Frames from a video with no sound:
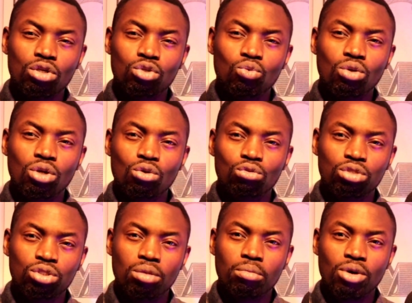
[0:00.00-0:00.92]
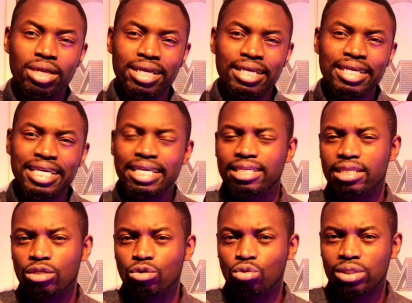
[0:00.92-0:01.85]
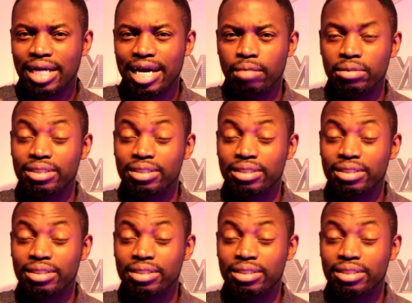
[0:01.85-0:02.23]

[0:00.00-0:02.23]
You will lose your money in due time.